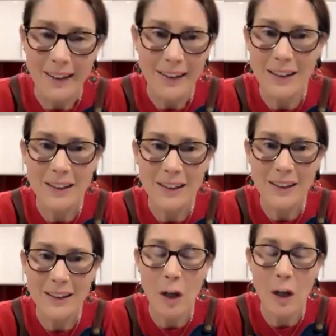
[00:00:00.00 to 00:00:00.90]
it's just
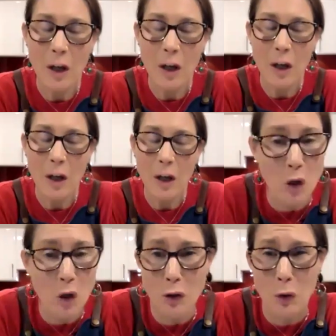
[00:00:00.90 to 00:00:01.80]
or you could just
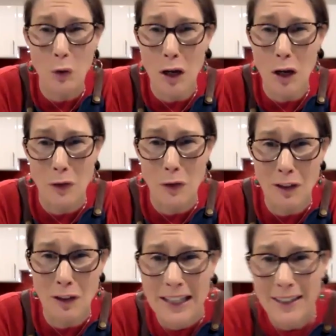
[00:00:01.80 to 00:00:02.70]
put chocolate all over
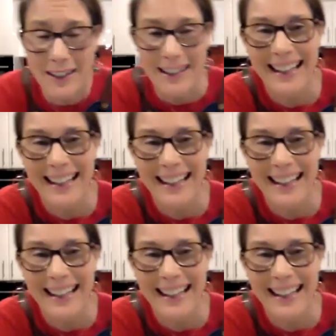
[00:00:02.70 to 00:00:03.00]
it, really.